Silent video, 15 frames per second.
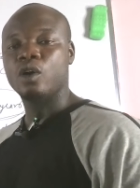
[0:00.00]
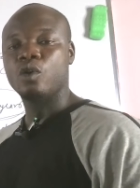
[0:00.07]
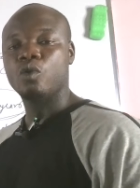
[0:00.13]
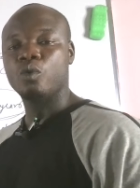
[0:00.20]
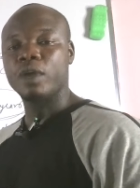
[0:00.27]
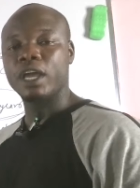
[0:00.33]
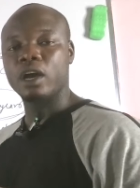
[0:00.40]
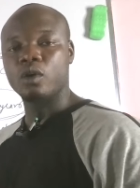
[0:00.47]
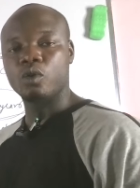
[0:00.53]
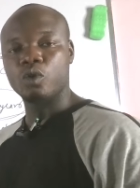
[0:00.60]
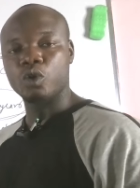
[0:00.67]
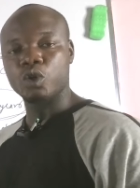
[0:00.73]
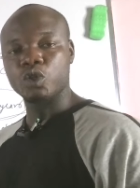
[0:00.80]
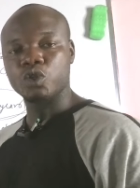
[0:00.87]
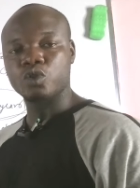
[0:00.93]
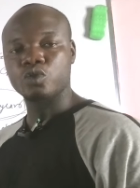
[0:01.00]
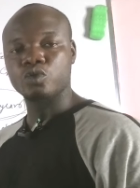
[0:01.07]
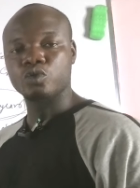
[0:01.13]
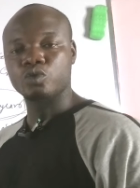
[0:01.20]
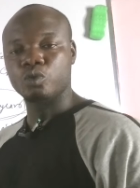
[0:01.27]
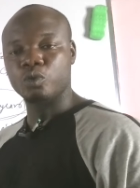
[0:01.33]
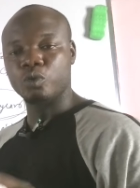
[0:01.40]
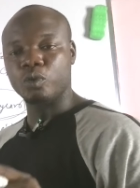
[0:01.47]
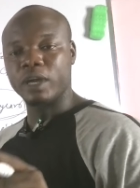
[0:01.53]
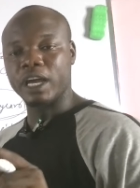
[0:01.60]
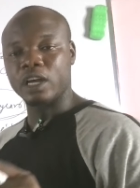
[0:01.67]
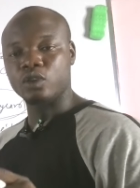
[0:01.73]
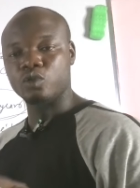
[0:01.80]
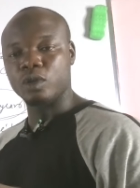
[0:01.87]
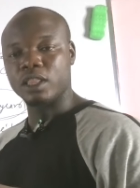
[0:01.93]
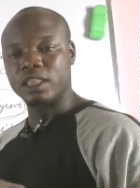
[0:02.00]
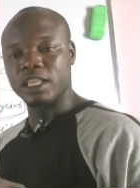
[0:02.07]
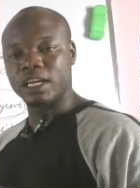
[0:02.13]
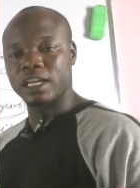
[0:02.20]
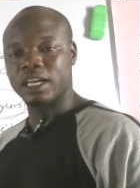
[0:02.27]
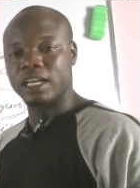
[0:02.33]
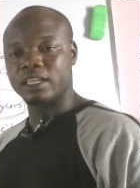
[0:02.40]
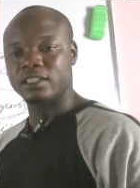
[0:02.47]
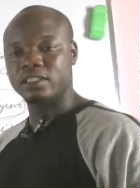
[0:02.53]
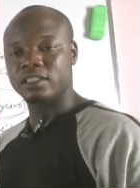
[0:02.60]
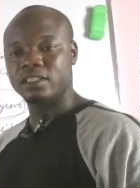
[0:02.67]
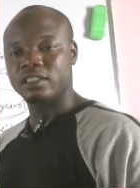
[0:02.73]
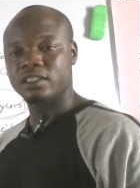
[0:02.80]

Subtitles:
we are doing the class.